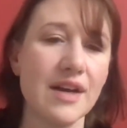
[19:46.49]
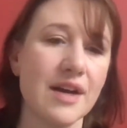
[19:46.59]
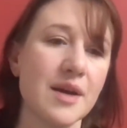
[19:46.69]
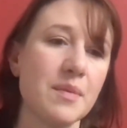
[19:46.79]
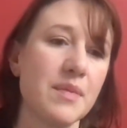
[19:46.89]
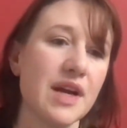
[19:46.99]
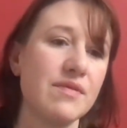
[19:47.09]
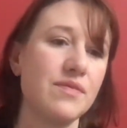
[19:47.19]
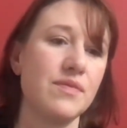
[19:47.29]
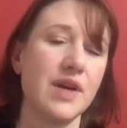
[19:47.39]

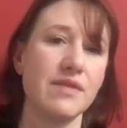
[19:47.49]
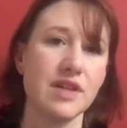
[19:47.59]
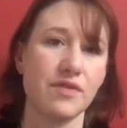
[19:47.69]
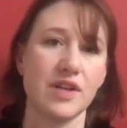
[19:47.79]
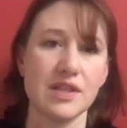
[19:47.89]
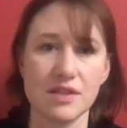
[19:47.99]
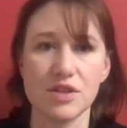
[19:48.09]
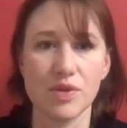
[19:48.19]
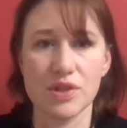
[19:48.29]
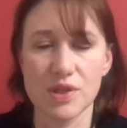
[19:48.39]
I've definitely had
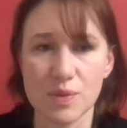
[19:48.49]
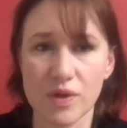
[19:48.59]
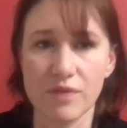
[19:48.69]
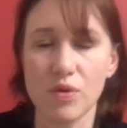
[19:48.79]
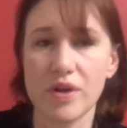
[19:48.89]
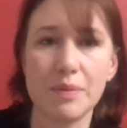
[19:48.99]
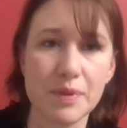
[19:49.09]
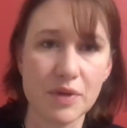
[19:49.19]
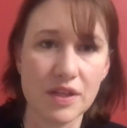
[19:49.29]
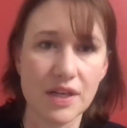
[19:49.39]
situations where I've woken up
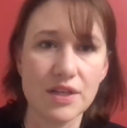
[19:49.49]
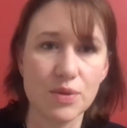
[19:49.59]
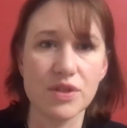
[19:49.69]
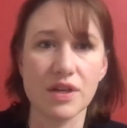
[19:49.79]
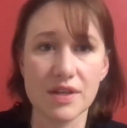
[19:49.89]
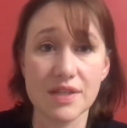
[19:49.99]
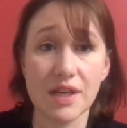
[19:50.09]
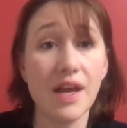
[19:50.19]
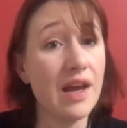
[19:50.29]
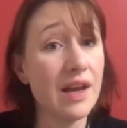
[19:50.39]
in the middle of the night to a dog
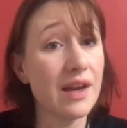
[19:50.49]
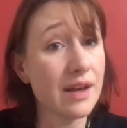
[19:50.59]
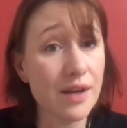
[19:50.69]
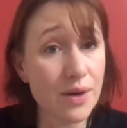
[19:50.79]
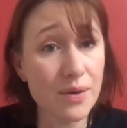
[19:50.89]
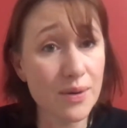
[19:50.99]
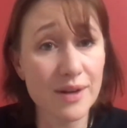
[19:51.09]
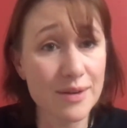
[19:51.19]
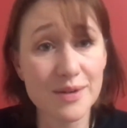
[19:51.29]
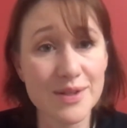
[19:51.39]
saying, "Hey, I gotta go. I
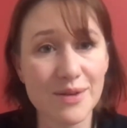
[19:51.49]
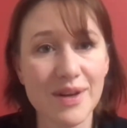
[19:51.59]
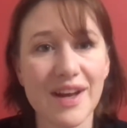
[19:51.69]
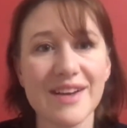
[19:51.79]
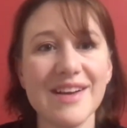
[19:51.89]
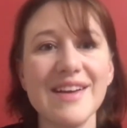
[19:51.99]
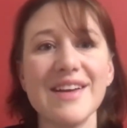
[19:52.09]
don't know what's going on,